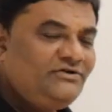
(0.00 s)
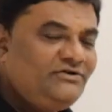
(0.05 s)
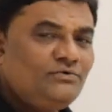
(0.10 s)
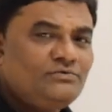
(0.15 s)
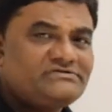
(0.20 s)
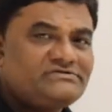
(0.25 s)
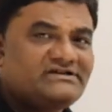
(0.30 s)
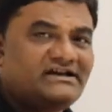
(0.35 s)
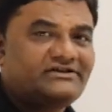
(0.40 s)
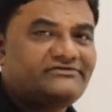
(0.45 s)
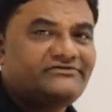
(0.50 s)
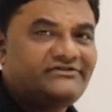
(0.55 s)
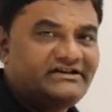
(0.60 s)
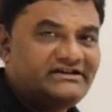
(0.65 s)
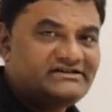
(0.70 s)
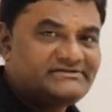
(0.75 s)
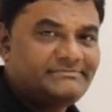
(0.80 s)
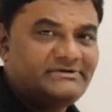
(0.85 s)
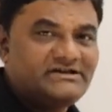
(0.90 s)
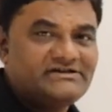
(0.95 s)
Use that
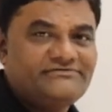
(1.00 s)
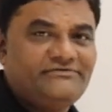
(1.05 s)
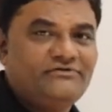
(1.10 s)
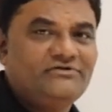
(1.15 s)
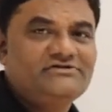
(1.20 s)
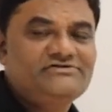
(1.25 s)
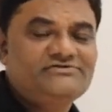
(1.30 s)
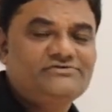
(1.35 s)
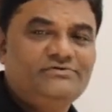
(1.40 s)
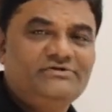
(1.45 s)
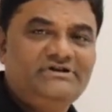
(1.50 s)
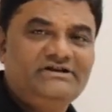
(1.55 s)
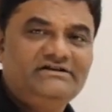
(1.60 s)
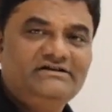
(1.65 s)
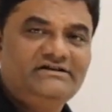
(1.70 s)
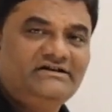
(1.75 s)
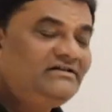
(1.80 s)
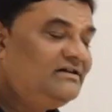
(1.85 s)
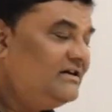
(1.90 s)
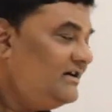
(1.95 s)
free space for
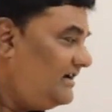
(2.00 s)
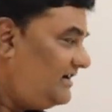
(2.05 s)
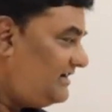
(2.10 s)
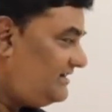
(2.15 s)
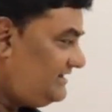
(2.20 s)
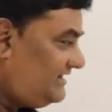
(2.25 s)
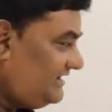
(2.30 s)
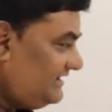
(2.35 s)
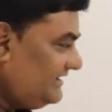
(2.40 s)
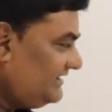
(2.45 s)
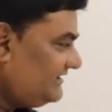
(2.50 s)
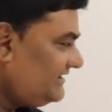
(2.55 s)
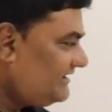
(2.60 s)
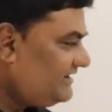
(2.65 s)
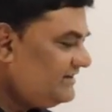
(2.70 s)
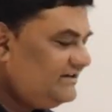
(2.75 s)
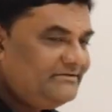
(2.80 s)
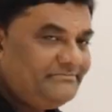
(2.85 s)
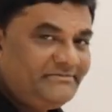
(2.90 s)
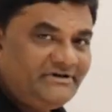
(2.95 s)
storing the
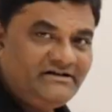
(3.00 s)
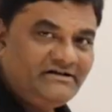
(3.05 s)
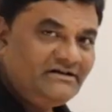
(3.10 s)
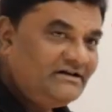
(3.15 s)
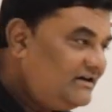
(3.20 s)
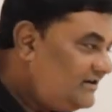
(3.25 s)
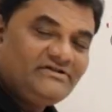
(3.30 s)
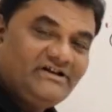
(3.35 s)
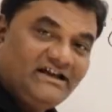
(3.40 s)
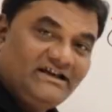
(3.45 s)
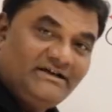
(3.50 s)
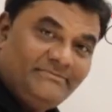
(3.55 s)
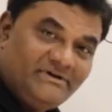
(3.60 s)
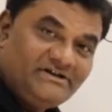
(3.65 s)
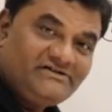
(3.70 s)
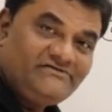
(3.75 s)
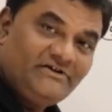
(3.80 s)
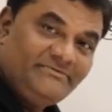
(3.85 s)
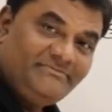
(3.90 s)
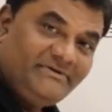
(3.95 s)
deleted element. So the
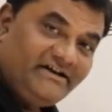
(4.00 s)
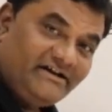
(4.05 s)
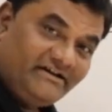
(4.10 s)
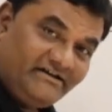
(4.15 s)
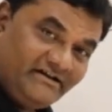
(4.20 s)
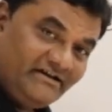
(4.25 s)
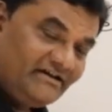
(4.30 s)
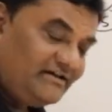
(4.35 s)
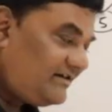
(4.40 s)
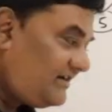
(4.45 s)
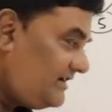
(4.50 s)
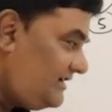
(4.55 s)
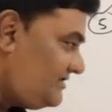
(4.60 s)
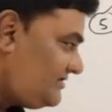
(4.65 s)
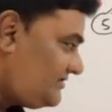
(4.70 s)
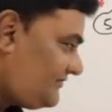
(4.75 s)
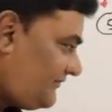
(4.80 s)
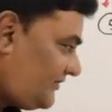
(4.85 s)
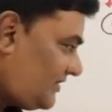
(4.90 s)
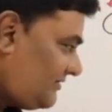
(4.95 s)
elements will be getting
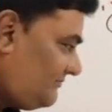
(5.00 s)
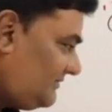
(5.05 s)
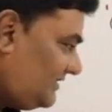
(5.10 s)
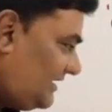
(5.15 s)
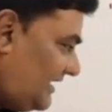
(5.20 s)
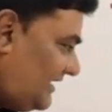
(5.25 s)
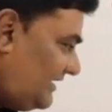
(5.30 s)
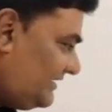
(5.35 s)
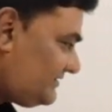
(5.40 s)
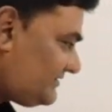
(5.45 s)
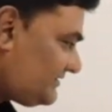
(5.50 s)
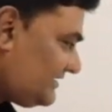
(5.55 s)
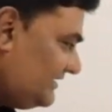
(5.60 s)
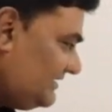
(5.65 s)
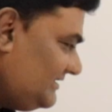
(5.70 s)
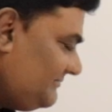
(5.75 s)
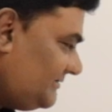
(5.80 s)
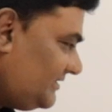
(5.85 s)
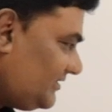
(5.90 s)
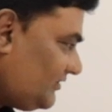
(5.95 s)
arranged from last
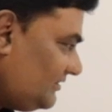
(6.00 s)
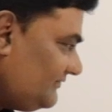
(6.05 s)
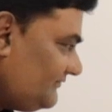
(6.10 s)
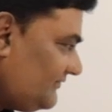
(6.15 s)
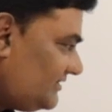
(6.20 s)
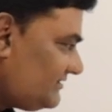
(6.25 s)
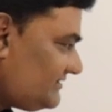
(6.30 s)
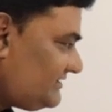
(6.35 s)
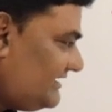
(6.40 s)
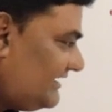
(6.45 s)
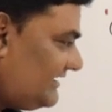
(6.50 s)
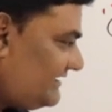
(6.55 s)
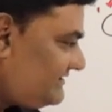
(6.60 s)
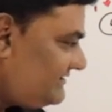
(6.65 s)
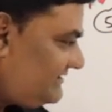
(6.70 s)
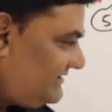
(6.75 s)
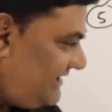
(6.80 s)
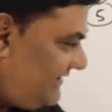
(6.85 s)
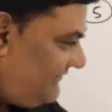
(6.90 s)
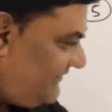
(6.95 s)
element onwards. That
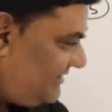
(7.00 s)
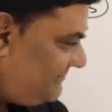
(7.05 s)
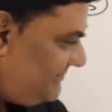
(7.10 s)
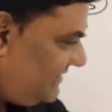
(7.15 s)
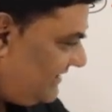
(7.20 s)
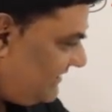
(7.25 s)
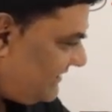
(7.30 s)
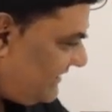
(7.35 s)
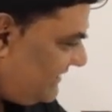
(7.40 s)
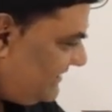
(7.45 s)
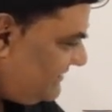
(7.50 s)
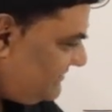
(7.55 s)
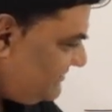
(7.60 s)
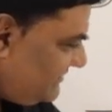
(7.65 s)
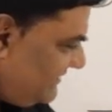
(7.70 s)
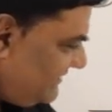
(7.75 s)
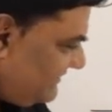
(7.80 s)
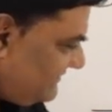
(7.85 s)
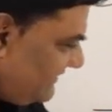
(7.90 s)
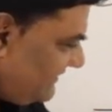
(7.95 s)
is, they will be arranged
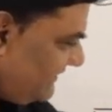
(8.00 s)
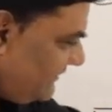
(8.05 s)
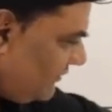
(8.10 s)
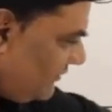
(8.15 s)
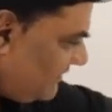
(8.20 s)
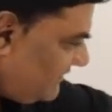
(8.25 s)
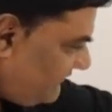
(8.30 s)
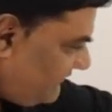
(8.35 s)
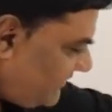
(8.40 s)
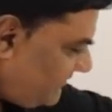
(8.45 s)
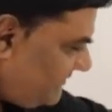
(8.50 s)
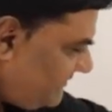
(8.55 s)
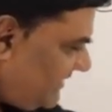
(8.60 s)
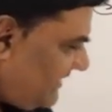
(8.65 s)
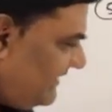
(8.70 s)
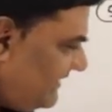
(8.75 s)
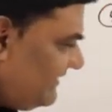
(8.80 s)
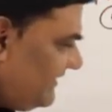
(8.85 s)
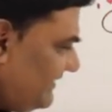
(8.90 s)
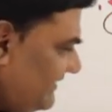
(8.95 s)
in descending order from the
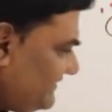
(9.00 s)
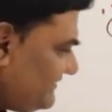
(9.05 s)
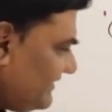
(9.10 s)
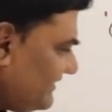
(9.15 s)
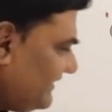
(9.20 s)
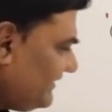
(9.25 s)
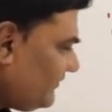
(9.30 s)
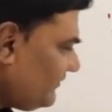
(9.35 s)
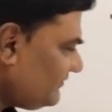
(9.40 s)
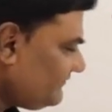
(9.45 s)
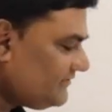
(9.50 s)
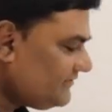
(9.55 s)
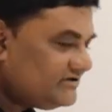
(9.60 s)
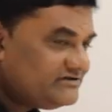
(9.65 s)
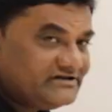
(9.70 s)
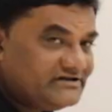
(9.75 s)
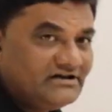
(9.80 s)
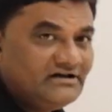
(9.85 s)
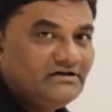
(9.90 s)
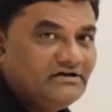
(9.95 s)
right hand side
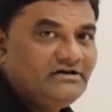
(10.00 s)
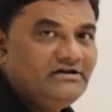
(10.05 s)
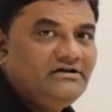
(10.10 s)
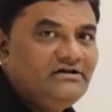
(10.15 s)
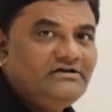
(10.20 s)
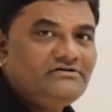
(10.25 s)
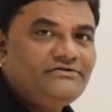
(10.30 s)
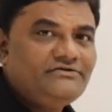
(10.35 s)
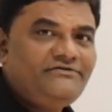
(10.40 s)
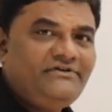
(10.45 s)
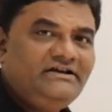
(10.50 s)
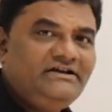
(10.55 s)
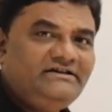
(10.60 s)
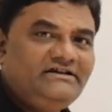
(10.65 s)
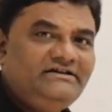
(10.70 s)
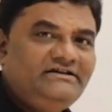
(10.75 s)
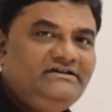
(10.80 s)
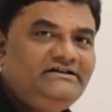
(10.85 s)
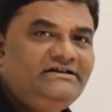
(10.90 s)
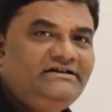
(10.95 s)
onwards. So
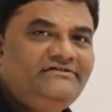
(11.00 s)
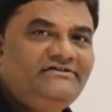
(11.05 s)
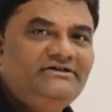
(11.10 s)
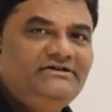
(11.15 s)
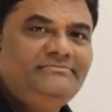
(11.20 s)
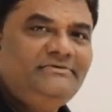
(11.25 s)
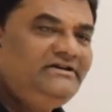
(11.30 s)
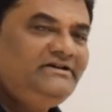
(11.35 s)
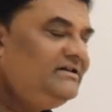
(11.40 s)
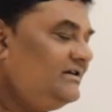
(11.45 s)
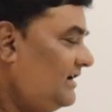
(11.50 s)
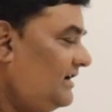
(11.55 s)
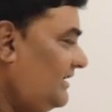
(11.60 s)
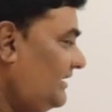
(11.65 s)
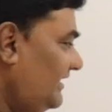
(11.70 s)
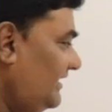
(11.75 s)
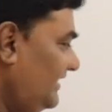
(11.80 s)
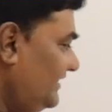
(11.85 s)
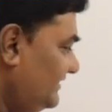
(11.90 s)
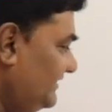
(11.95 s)
finally they will be
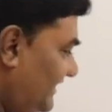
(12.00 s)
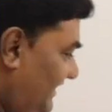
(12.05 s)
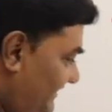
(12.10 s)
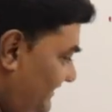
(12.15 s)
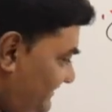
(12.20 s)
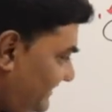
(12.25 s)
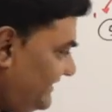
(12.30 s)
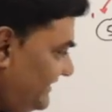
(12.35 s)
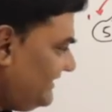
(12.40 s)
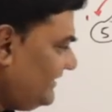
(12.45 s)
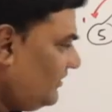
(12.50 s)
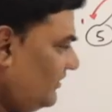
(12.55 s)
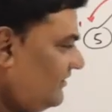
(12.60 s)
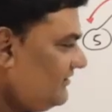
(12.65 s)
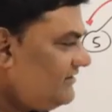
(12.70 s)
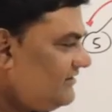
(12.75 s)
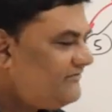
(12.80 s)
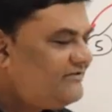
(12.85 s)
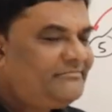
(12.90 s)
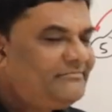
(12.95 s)
in ascending
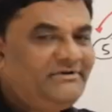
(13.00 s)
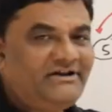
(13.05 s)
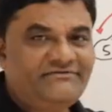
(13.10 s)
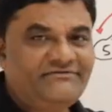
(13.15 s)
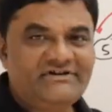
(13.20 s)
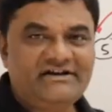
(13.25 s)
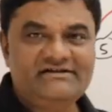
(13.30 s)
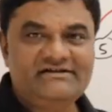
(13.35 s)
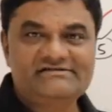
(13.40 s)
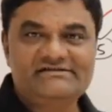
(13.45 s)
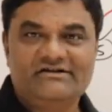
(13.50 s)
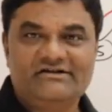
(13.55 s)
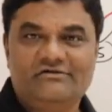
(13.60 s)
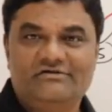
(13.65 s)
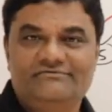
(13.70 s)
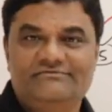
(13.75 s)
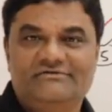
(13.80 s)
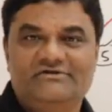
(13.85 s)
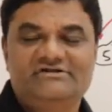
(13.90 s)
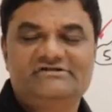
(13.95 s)
order from left hand side
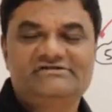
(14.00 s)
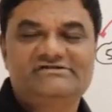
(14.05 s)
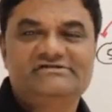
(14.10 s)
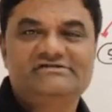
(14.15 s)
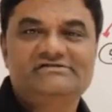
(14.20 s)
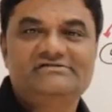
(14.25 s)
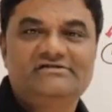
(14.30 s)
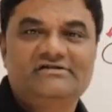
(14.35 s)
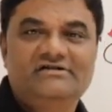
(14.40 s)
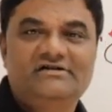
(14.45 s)
onwards.